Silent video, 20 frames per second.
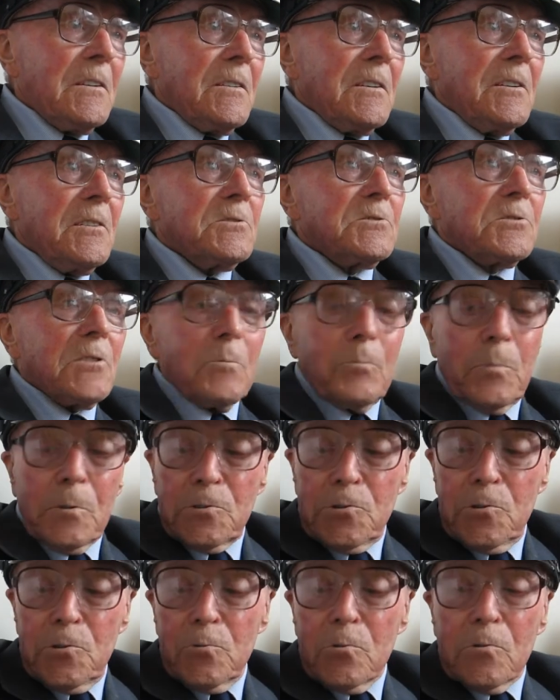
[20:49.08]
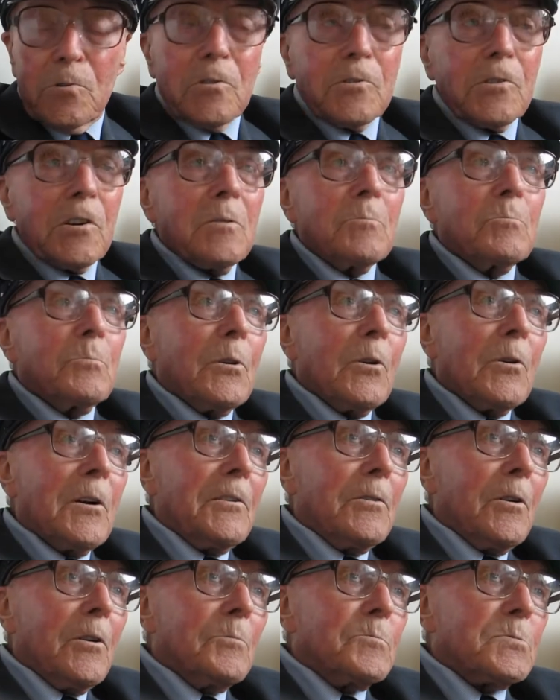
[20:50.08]
he said, "but you've got a
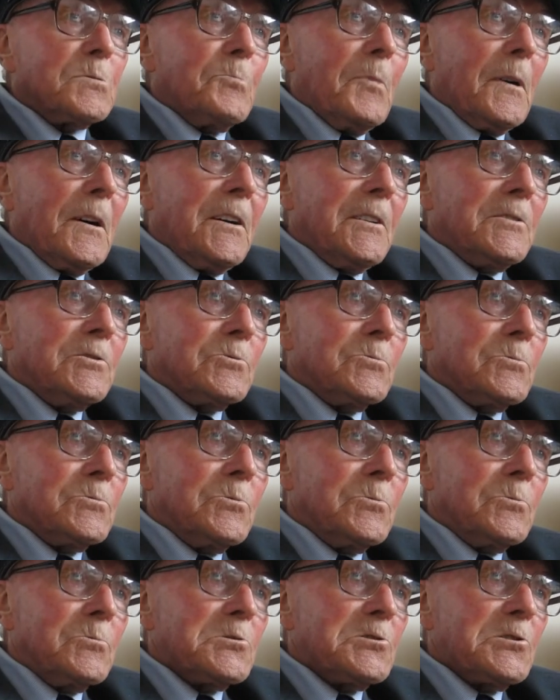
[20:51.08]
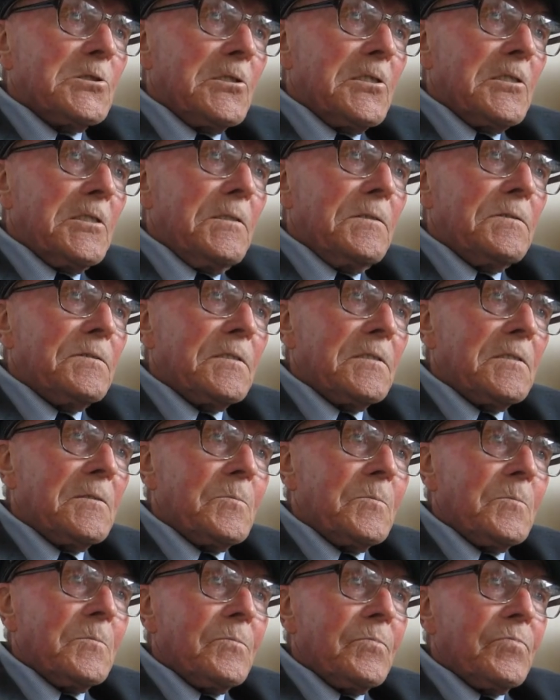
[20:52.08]
combined ops badge on your sleeve."
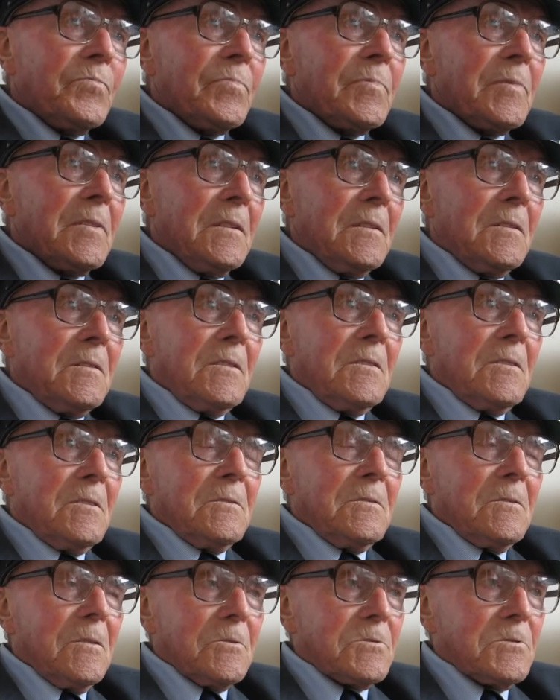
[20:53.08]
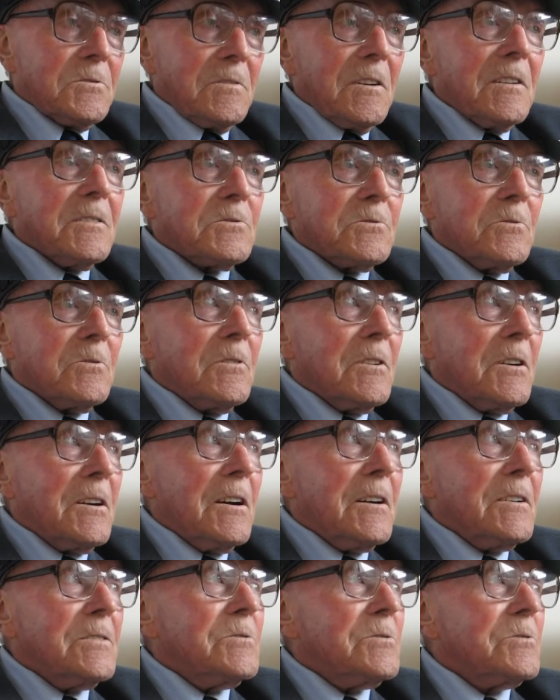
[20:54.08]
I said, "That's right,
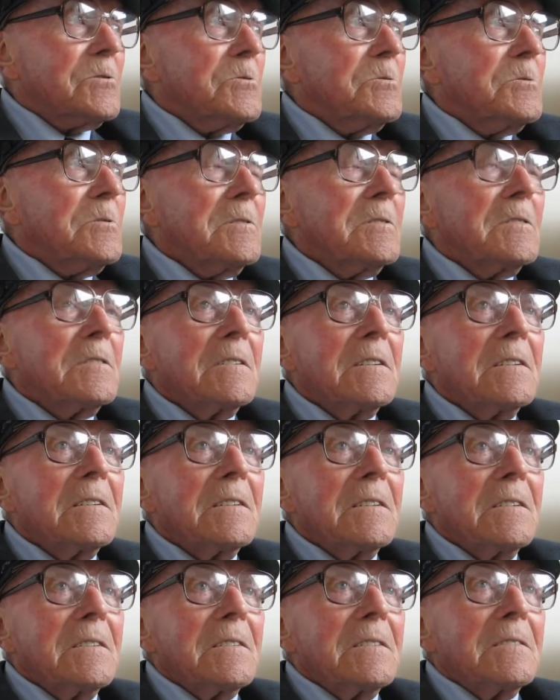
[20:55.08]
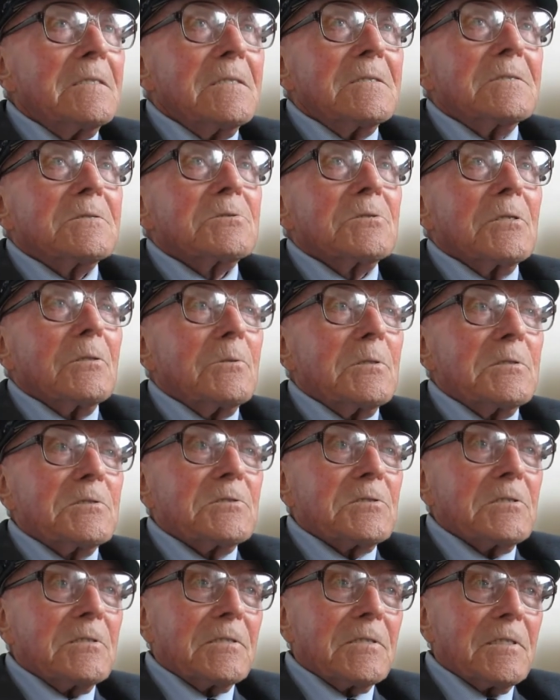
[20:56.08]
Andrew." So he
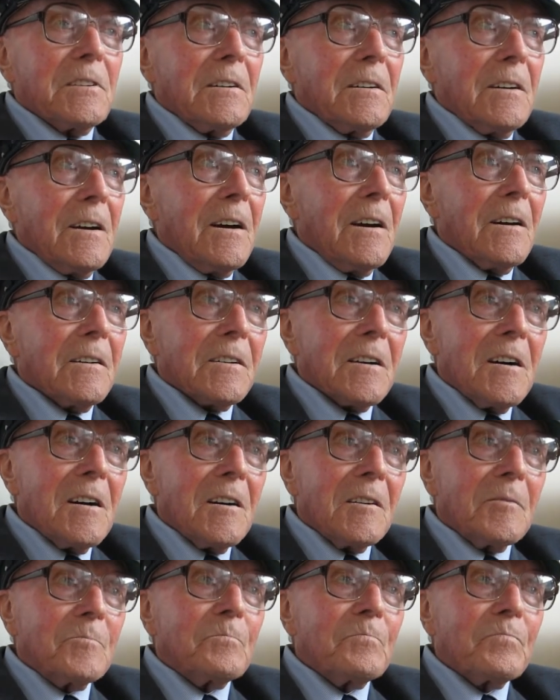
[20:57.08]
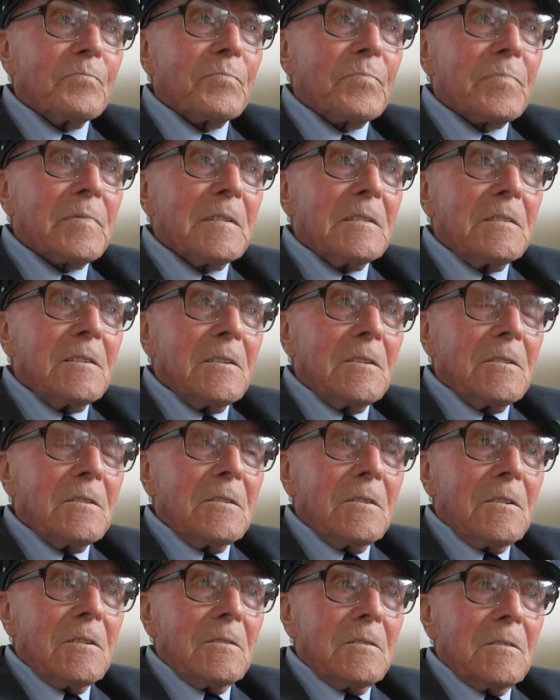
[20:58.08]
said, "How come?"
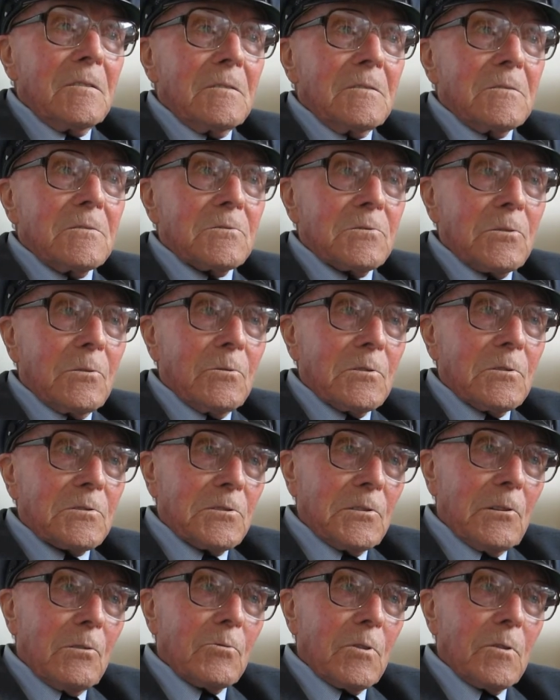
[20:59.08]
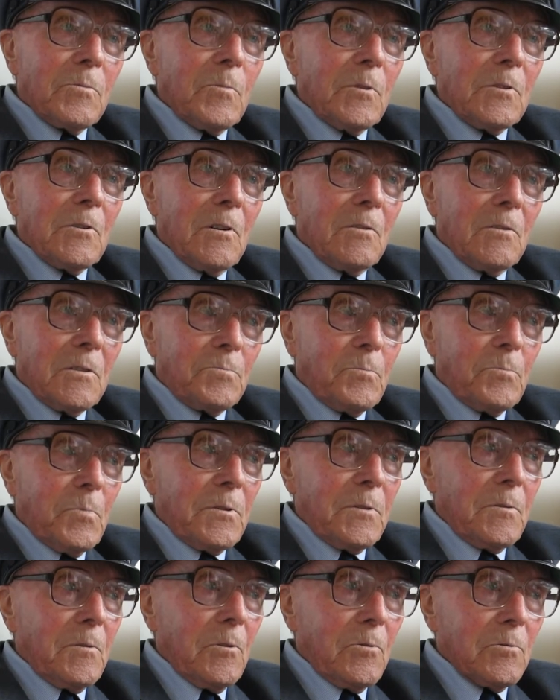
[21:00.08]
So I told him that I
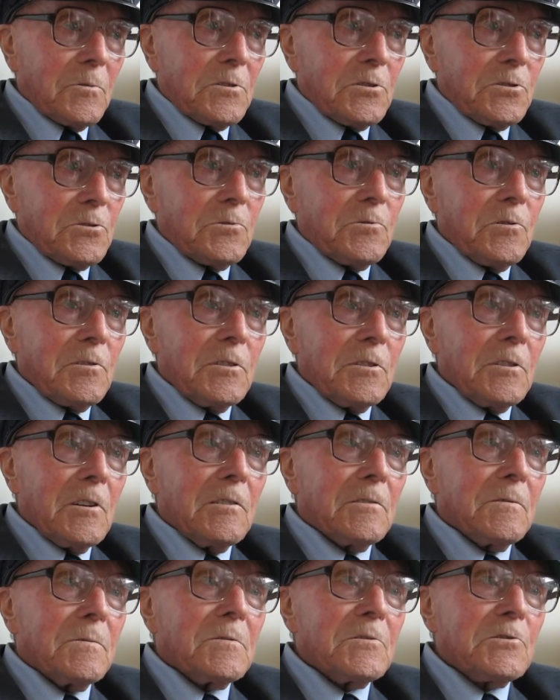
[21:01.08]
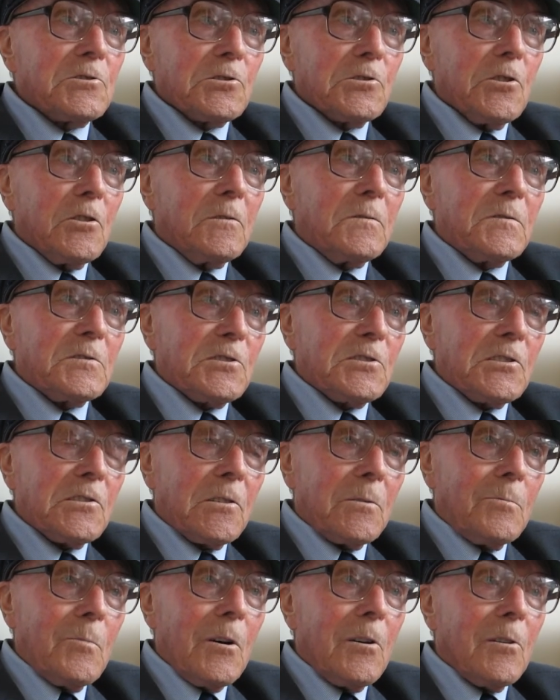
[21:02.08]
belonged to the servicing
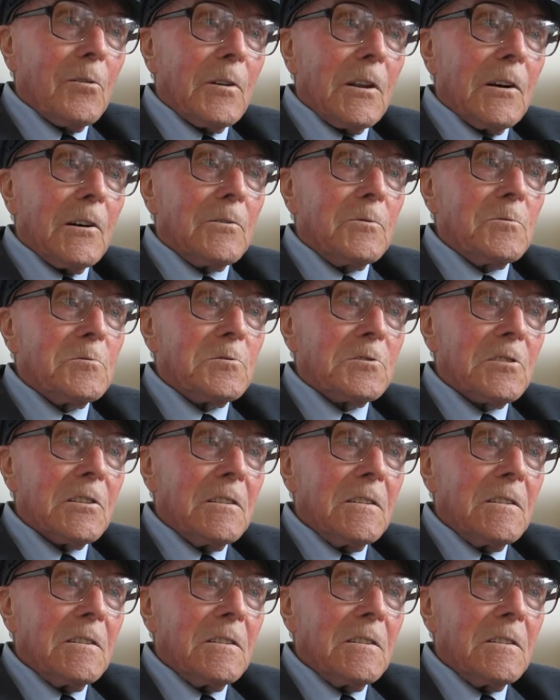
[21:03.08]
commandos.